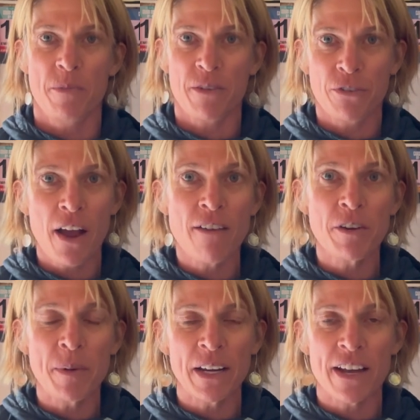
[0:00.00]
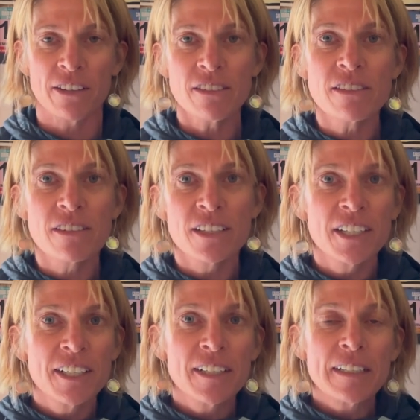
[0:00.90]
But for everybody else,
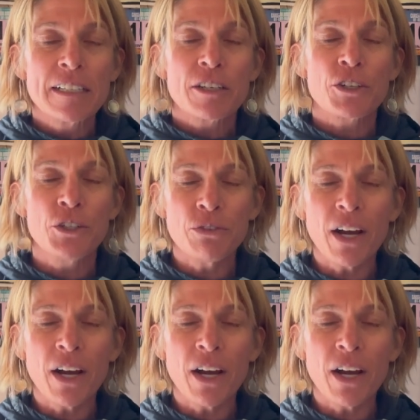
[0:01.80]
you've